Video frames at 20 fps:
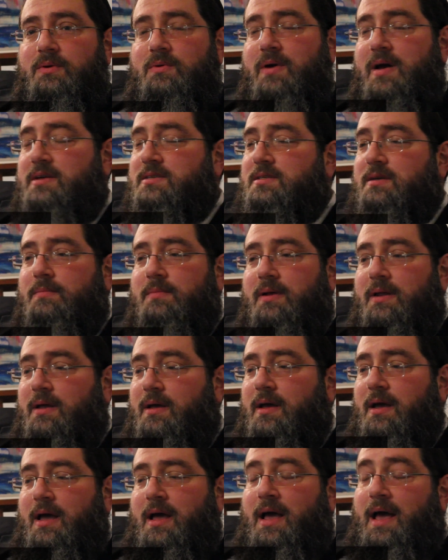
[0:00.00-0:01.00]
you ask somebody,
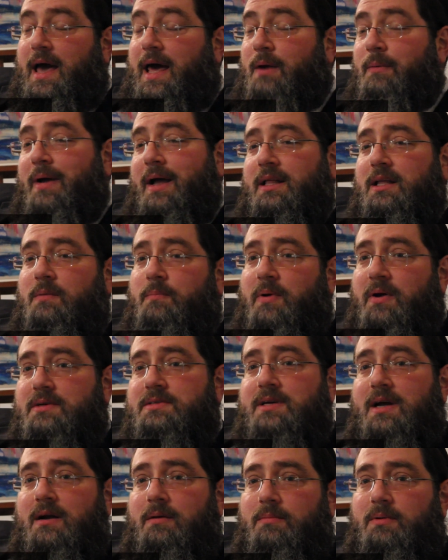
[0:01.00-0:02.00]
how do we get to the Pierce
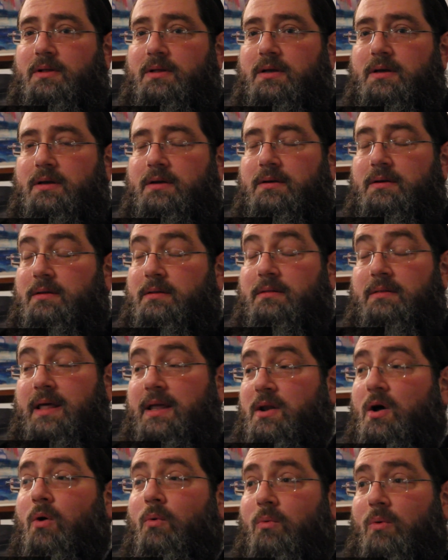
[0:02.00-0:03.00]
Arrow building? They
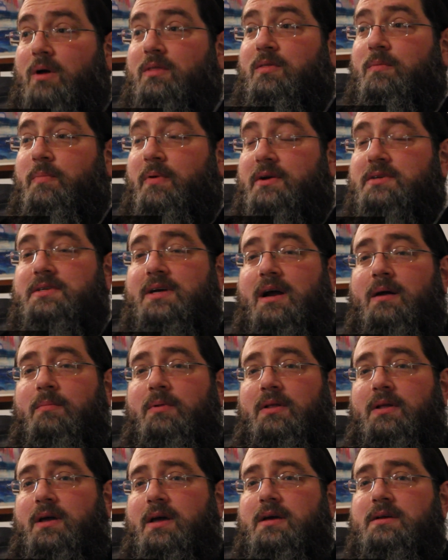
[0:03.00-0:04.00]
know what the Pierce Arrow
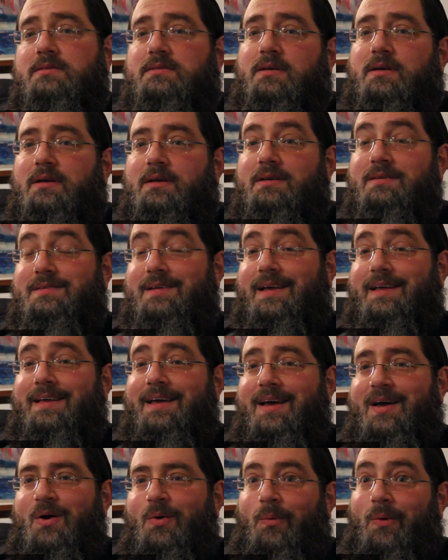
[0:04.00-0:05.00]
building is. It's like,
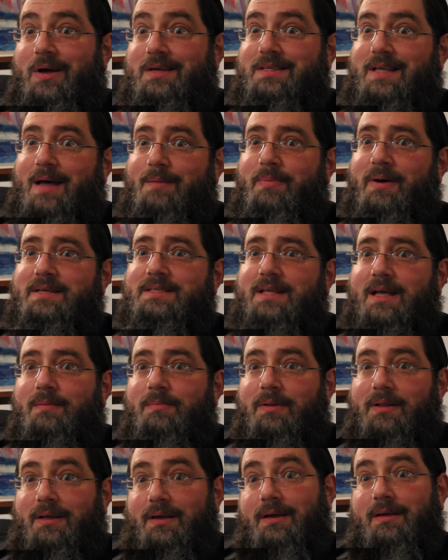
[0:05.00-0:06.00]
where's the Empire State
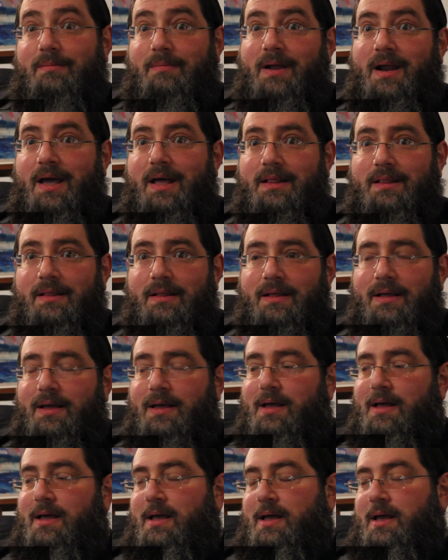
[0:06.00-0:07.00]
Building in Manhattan?
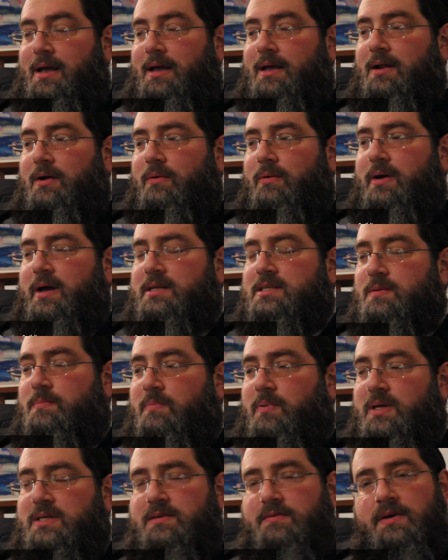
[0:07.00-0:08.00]
You know, it's a
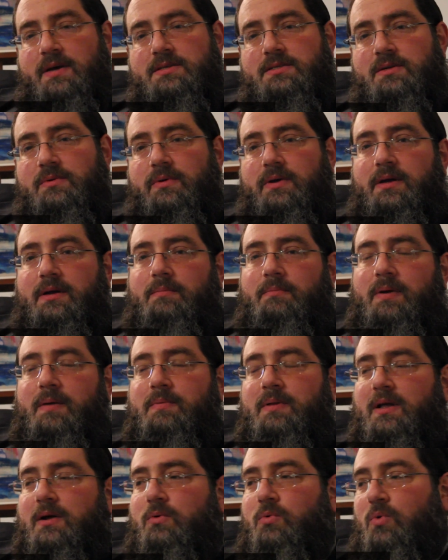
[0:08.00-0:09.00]
piece of history. People
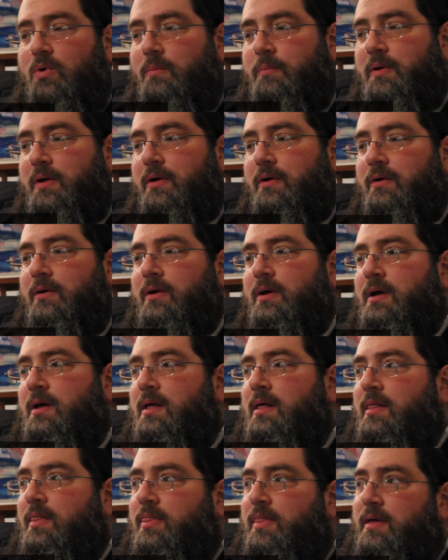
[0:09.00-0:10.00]
that grew up here,
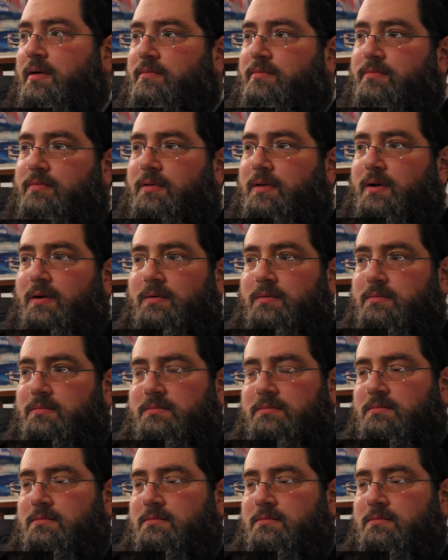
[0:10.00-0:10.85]
they've, you know,